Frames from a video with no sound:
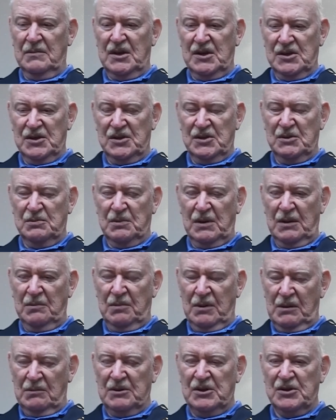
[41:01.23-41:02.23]
missions, but I
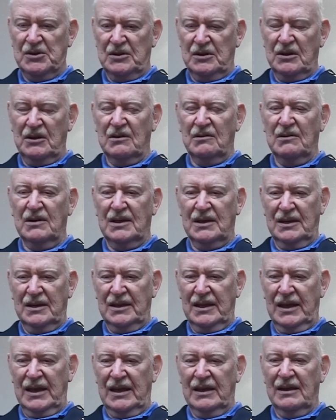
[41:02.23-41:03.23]
probably shouldn't go on to
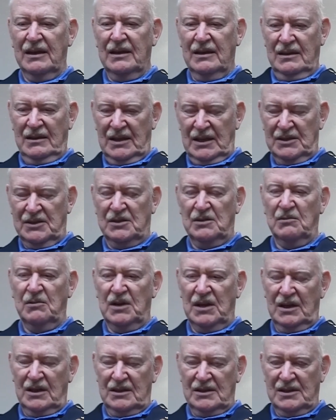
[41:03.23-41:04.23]
that. That's the
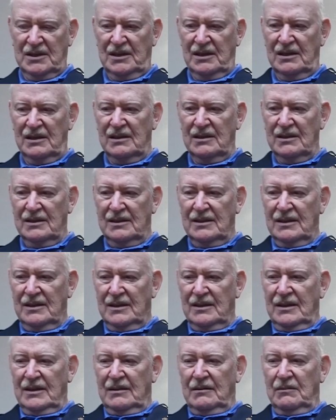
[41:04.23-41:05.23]
one I'll tell
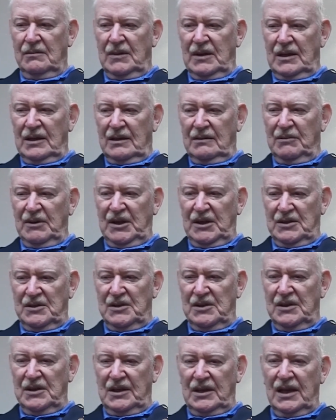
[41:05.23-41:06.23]
because
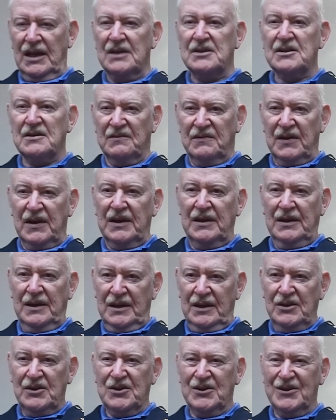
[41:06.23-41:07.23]
of the classified
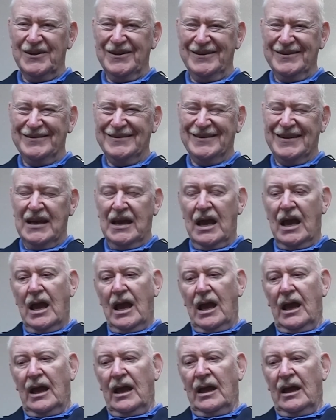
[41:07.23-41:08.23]
nature.
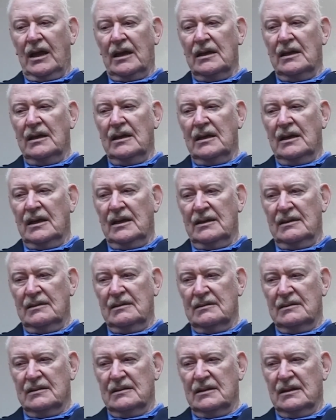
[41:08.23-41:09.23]
And
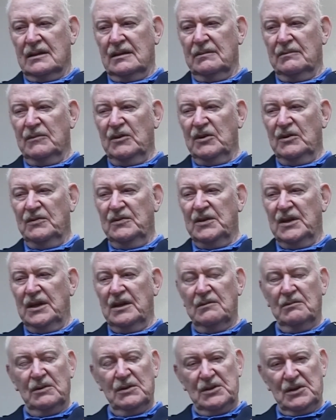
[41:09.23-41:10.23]
I moved to
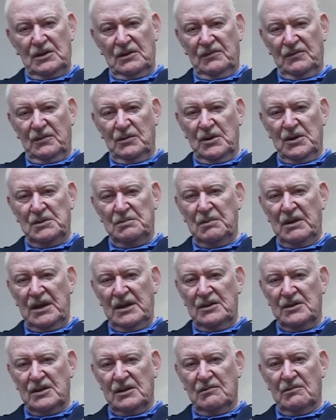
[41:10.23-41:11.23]
Edwards Air Force
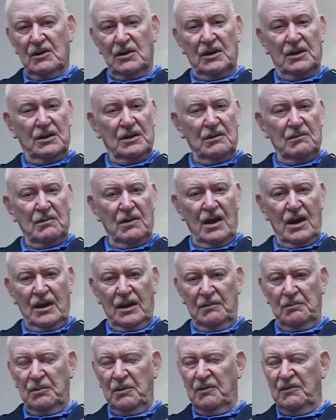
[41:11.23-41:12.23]
Base. I worked at the
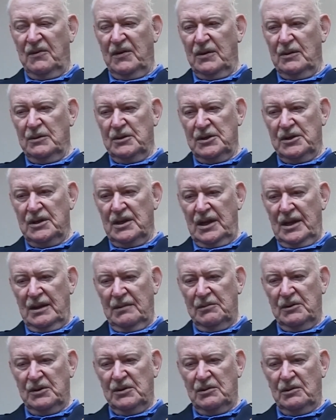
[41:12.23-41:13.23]
Rocket Propulsion
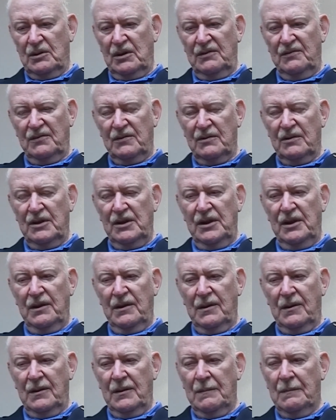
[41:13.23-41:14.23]
Laboratory for a
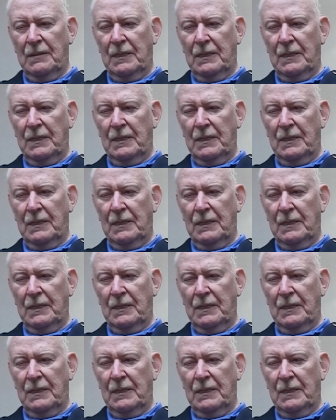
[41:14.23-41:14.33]
year.